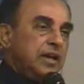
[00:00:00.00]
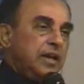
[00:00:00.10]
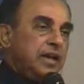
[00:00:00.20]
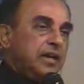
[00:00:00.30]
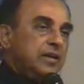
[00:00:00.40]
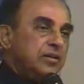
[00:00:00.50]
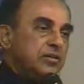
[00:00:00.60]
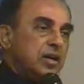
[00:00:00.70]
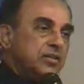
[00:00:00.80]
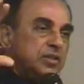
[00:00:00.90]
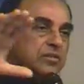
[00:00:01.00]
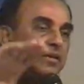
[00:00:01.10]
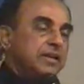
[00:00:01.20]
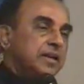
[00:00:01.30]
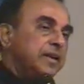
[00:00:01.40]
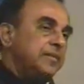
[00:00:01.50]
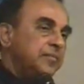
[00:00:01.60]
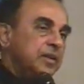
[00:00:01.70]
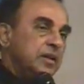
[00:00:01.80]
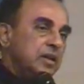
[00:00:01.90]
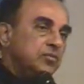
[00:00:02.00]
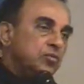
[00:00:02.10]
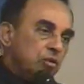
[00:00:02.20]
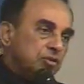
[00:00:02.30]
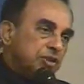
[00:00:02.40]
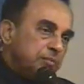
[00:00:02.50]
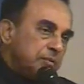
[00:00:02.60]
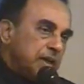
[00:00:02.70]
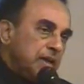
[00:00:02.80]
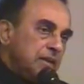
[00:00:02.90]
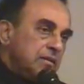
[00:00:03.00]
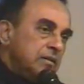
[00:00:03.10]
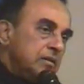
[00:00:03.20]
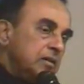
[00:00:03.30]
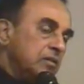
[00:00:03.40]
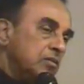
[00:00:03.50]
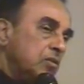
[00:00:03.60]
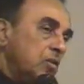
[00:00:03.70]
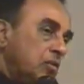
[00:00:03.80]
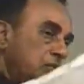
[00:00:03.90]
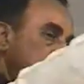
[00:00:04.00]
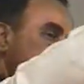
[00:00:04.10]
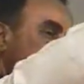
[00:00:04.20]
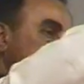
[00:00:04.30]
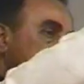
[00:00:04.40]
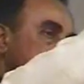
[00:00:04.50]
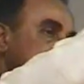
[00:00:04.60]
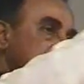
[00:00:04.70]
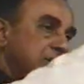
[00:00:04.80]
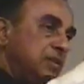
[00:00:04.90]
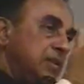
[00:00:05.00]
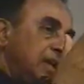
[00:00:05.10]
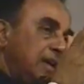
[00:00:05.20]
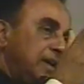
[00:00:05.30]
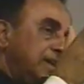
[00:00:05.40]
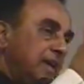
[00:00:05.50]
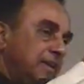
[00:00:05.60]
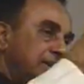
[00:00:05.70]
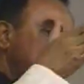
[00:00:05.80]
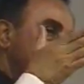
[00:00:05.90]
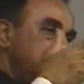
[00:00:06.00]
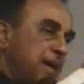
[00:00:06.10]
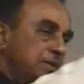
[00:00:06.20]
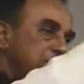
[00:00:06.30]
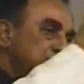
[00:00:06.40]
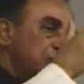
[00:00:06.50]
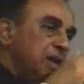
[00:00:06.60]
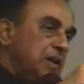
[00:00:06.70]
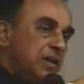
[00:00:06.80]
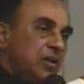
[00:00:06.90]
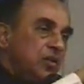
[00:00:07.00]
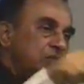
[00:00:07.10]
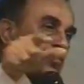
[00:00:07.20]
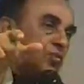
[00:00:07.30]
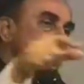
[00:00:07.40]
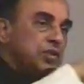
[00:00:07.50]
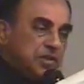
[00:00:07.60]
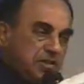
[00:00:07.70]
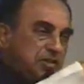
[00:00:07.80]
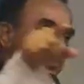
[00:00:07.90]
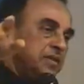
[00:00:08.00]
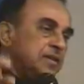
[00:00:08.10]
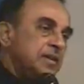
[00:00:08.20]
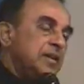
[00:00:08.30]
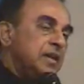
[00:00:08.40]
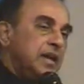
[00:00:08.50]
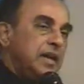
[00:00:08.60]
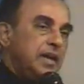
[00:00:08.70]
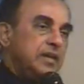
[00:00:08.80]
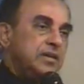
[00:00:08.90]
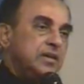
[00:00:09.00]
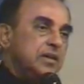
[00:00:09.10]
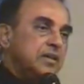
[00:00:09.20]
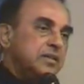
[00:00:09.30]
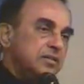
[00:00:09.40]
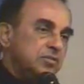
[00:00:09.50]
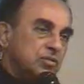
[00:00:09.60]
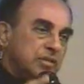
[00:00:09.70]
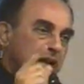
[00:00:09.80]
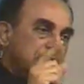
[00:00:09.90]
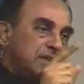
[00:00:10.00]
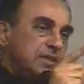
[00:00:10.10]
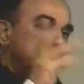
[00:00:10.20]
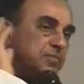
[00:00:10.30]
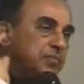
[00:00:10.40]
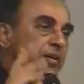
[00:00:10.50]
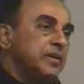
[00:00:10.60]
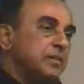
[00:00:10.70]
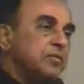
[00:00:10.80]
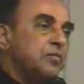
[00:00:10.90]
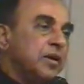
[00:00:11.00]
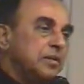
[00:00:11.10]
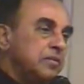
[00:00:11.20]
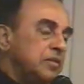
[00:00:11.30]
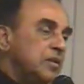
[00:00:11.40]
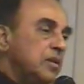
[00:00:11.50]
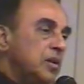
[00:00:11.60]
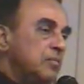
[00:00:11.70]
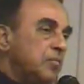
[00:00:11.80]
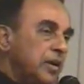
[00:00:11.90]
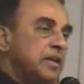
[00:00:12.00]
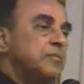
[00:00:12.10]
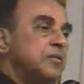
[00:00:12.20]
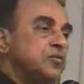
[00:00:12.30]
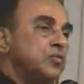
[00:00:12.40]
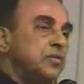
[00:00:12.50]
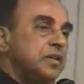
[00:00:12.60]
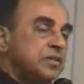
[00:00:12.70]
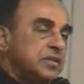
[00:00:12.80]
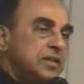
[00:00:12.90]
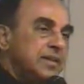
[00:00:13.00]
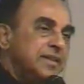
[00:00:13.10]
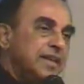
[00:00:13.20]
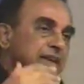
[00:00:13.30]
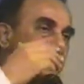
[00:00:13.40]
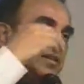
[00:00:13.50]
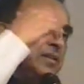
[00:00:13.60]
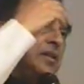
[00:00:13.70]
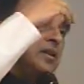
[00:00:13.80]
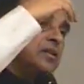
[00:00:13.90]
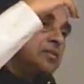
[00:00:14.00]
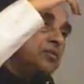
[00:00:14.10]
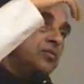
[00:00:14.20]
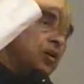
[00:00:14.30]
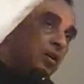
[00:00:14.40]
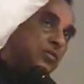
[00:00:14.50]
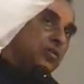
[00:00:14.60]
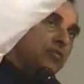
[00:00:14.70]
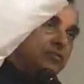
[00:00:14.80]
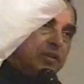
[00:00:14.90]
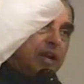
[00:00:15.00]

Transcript: And consequently, no ship can go unless they get a passageway through this. And so that is point number 1. Point number 2 is that north of the